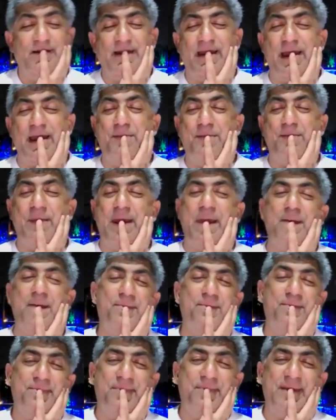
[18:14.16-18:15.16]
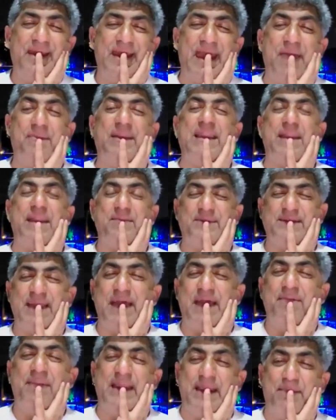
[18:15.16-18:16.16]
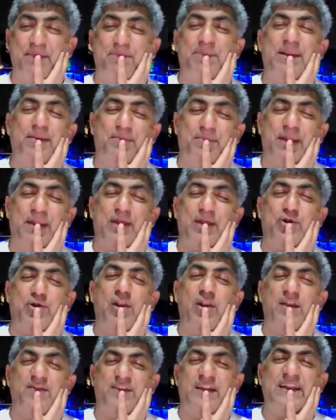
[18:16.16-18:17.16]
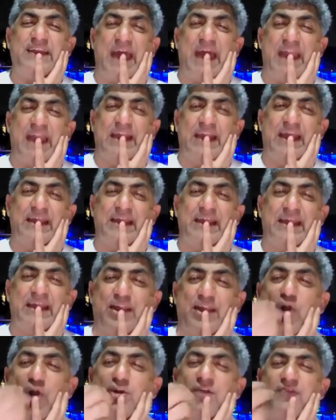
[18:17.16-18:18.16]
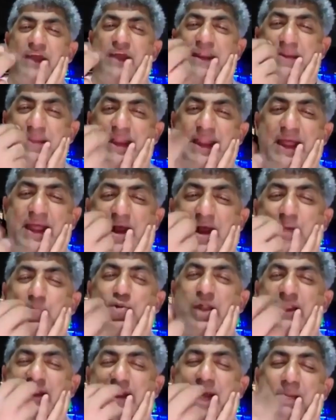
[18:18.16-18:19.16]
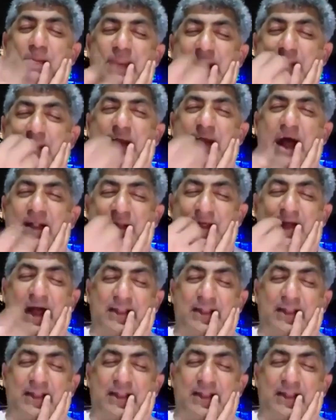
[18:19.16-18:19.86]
M and M. Blikko lives in Canada. They eat lot of M and M. Pura din M and M khate